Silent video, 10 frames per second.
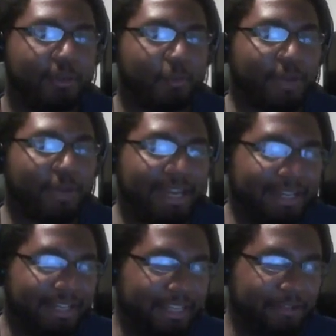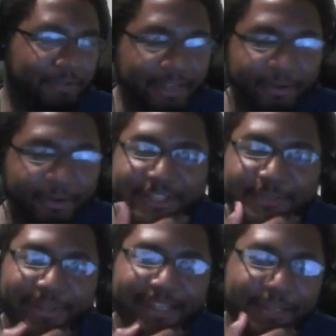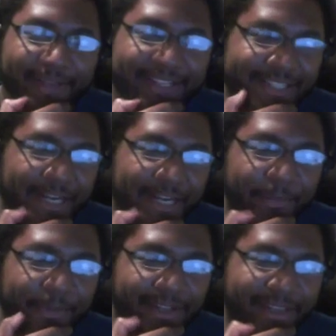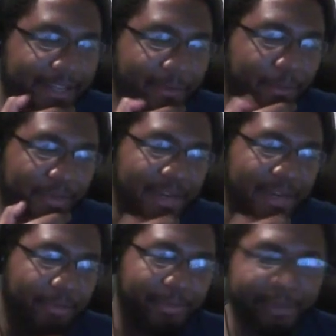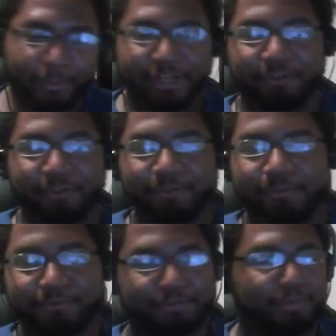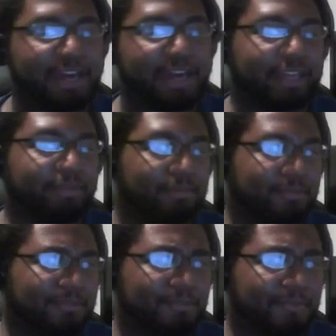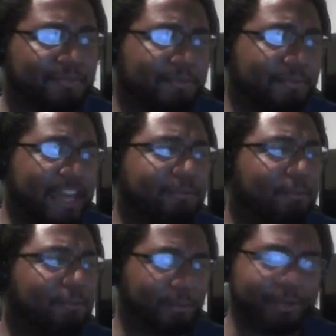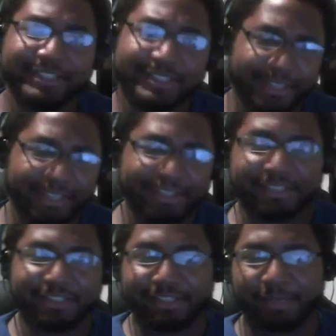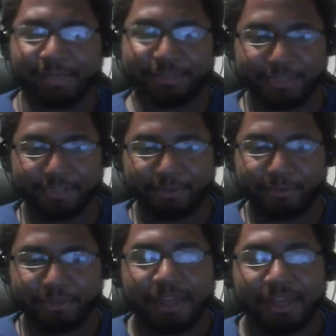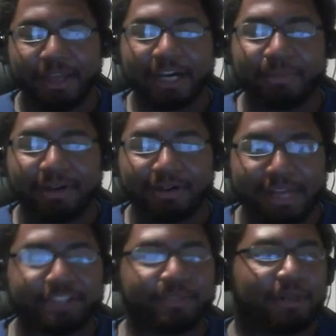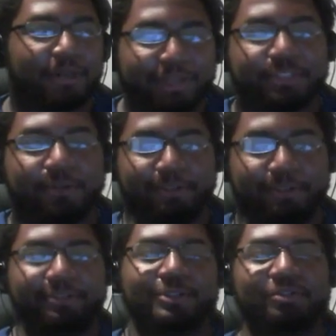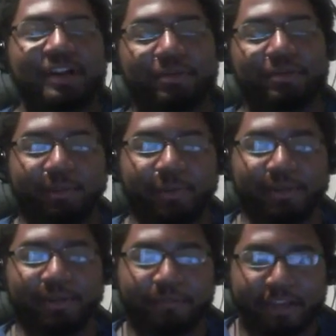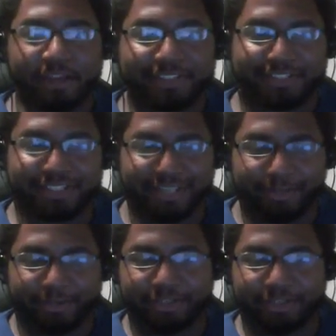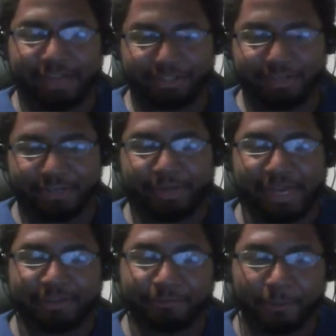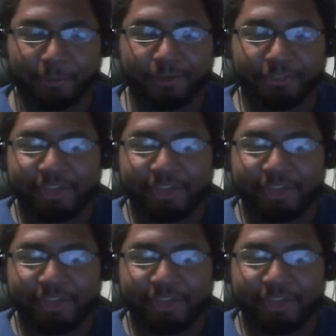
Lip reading: and he and Varys begin to mix it up. And probably one of my favorite really scenes in this episode. Actually, probably my two favorites are probably when Varys and Tyrion are having their back and forth,